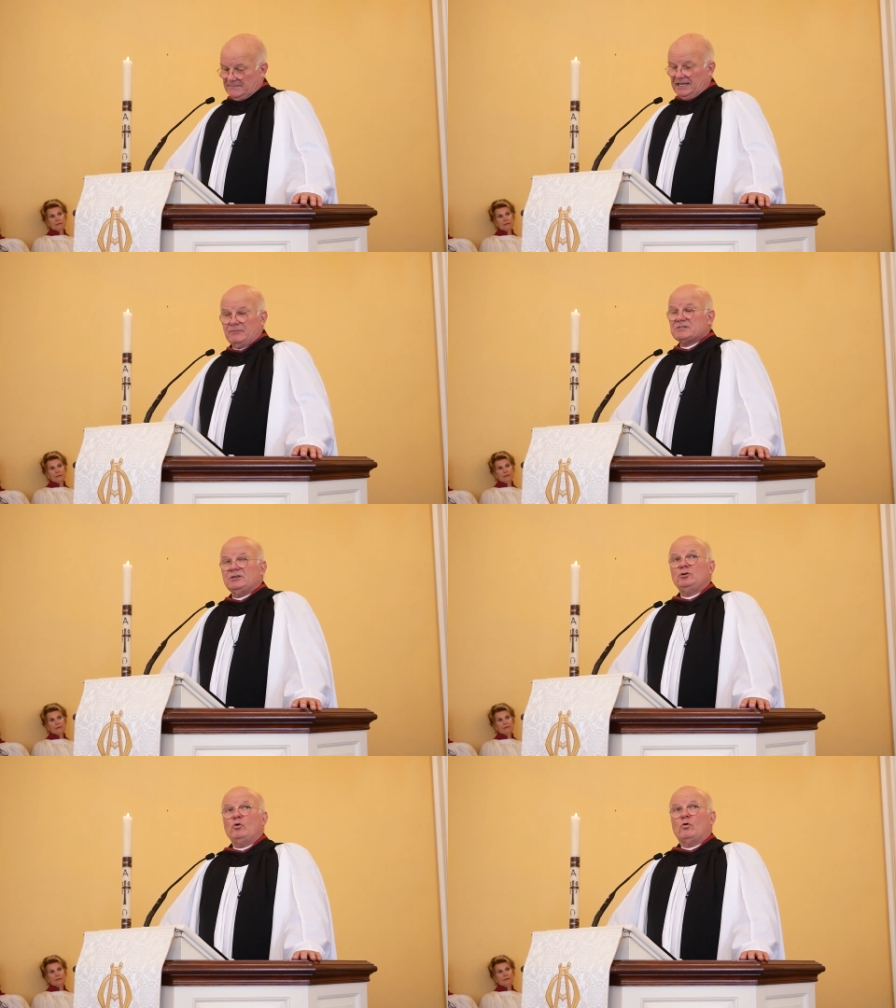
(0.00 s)
He was an
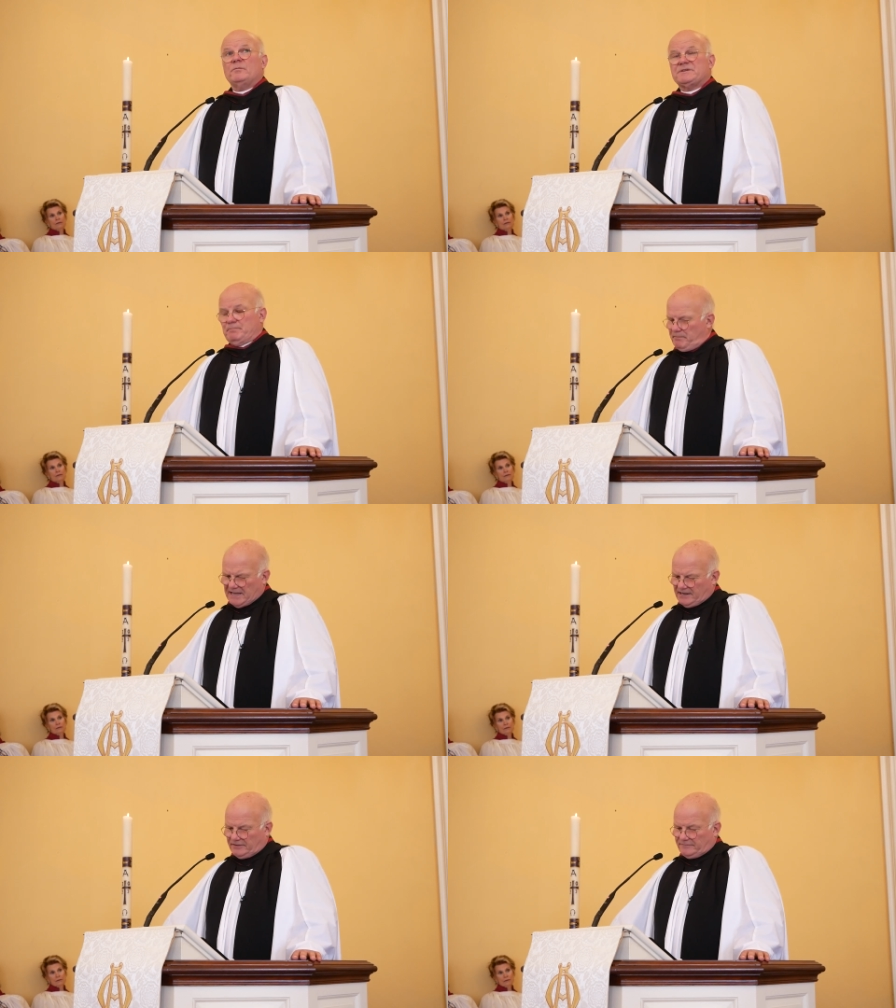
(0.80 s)
enormous
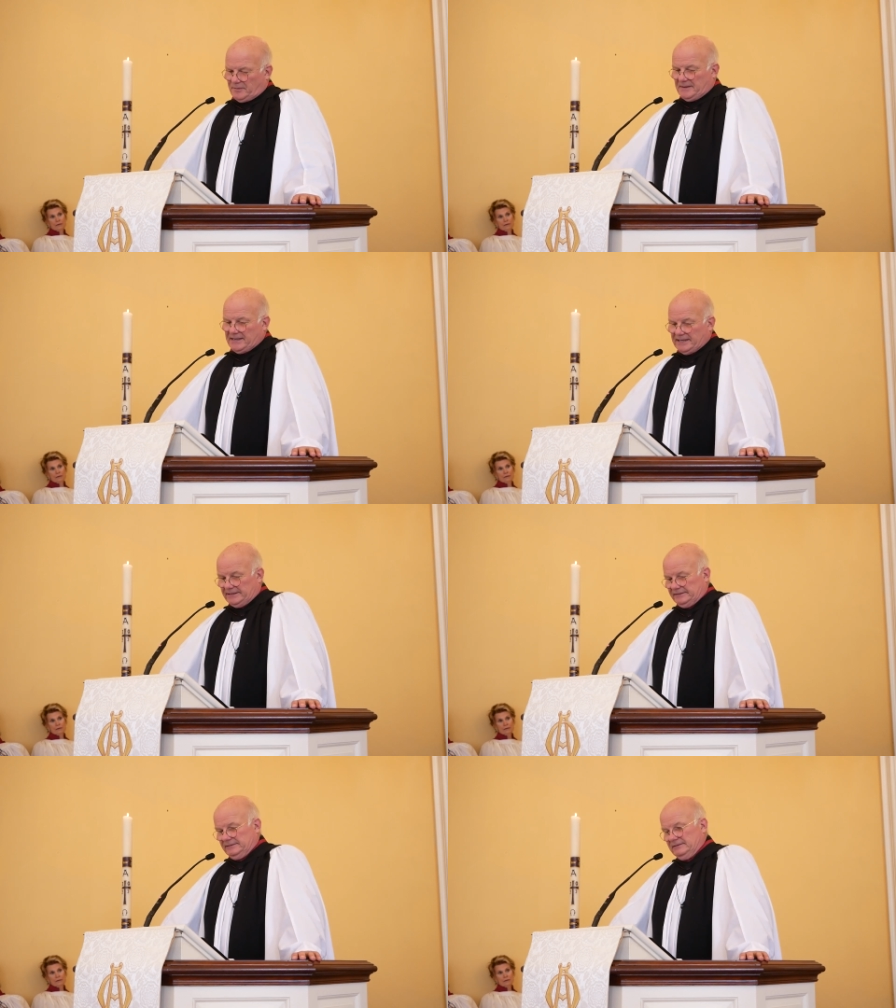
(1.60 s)
bear of a man.